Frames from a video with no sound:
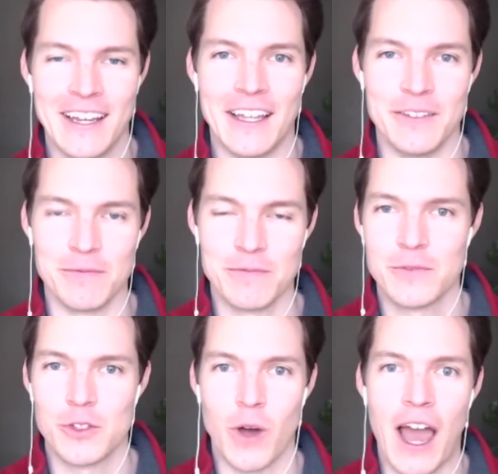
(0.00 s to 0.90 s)
And
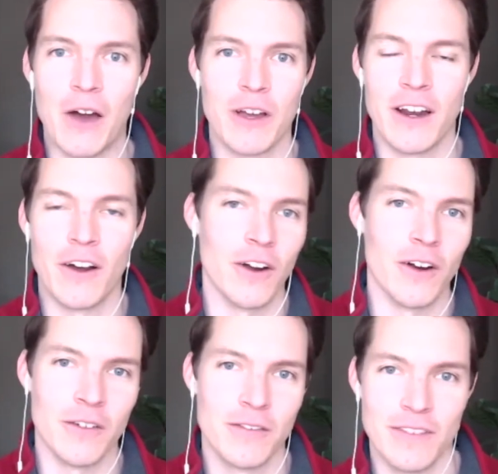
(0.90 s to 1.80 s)
so how can
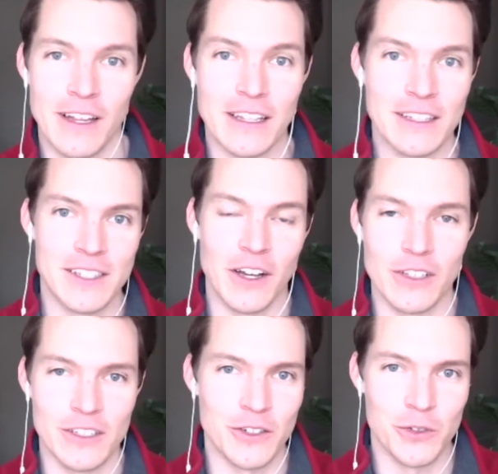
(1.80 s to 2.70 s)
let's say our
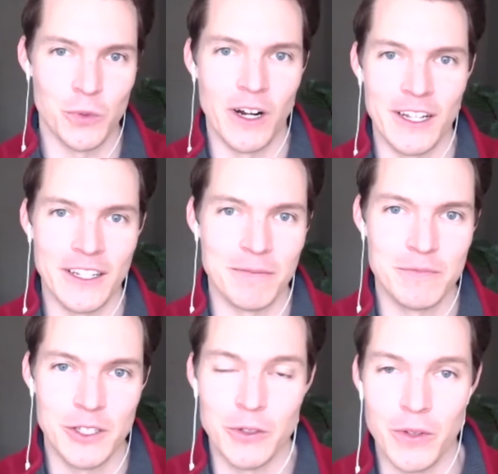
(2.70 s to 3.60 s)
listeners wanted
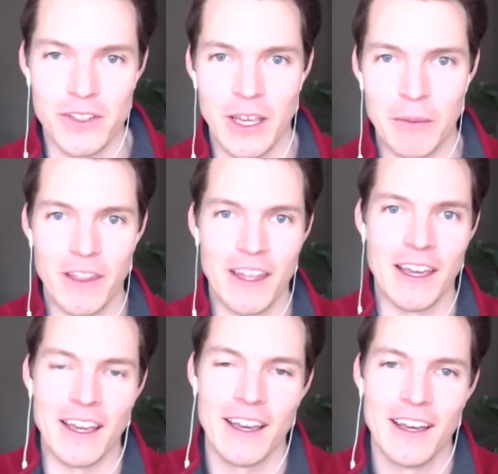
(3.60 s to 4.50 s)
to do the same
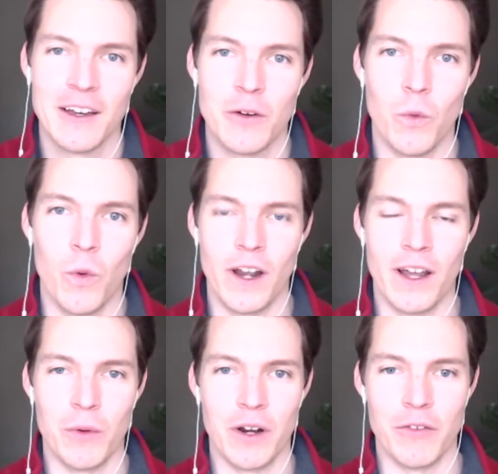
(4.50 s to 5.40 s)
thing, what
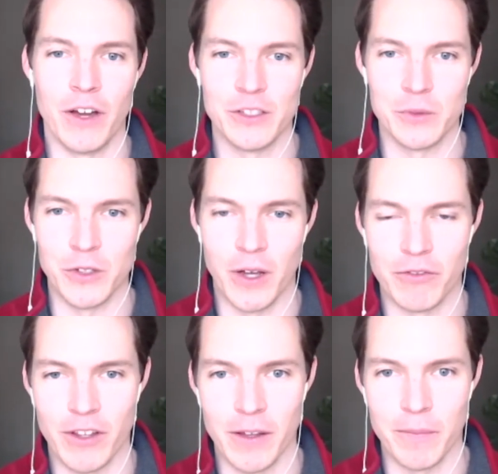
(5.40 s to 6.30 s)
advice would you have
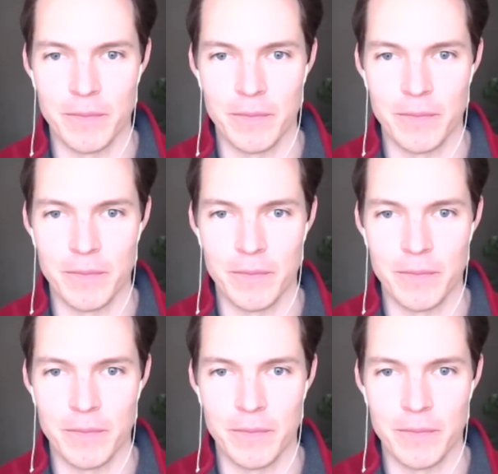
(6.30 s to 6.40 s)
for them?